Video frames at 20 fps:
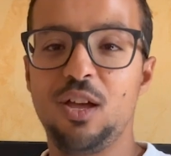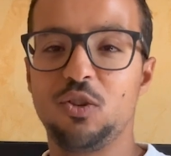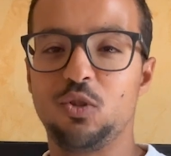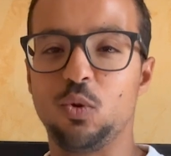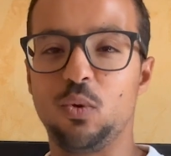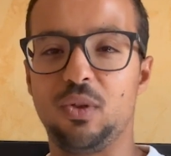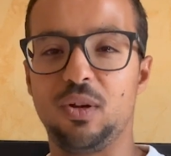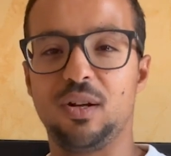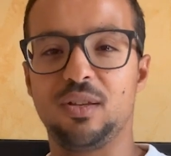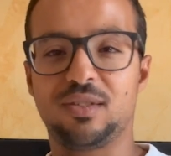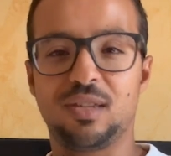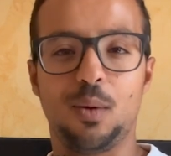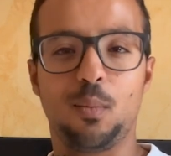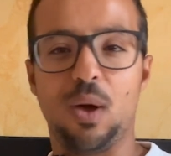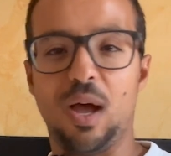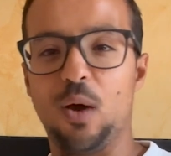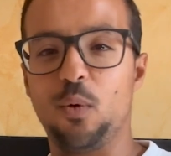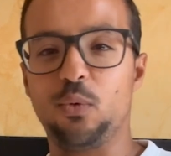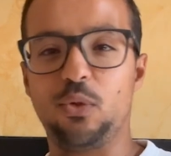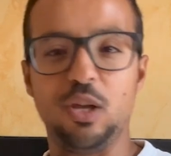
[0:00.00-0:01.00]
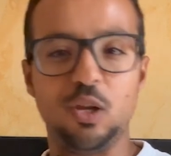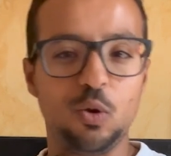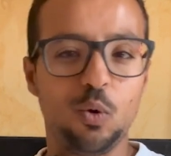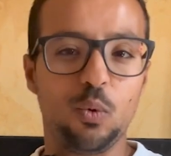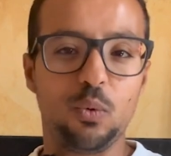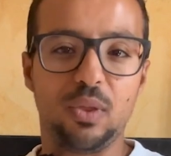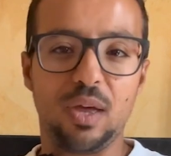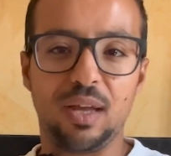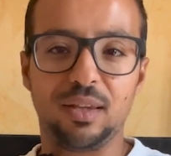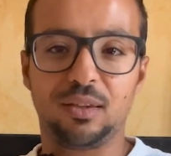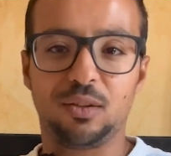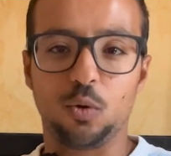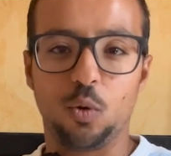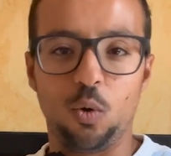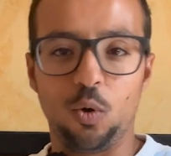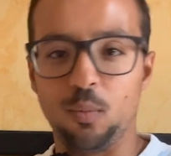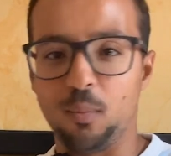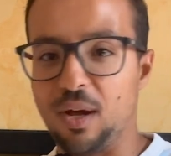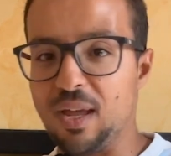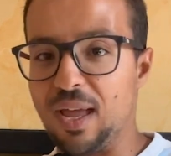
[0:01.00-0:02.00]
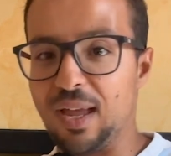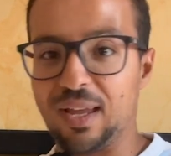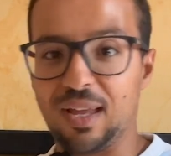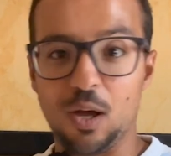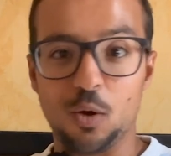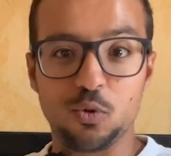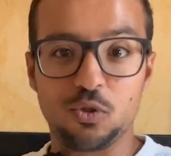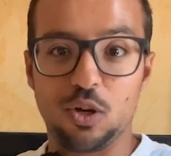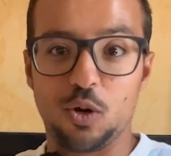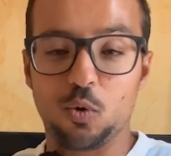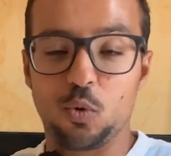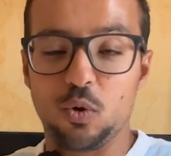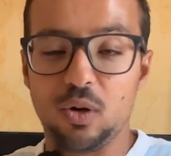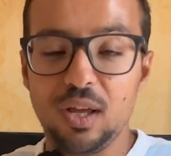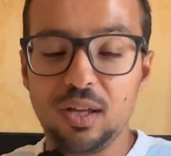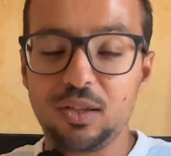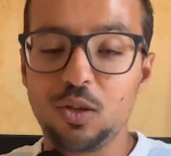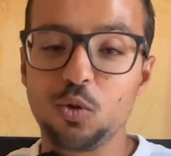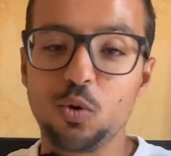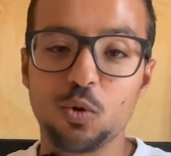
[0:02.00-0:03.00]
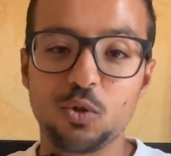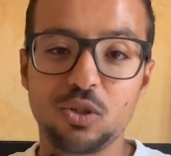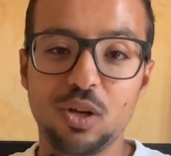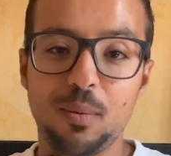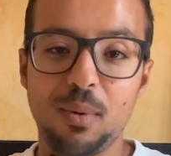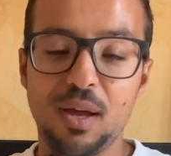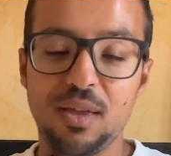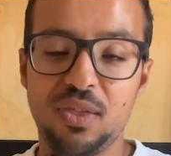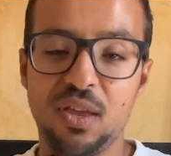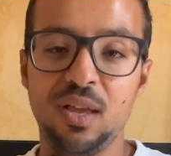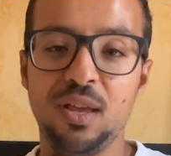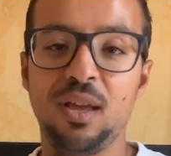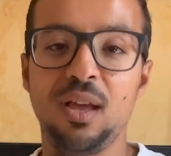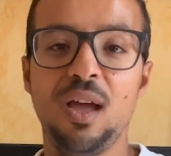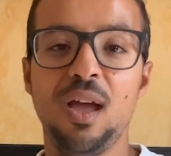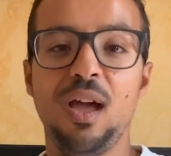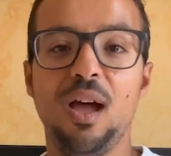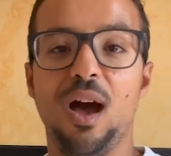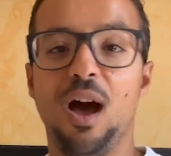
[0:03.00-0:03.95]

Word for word: So there, somehow they know that all my accounts are connected or something.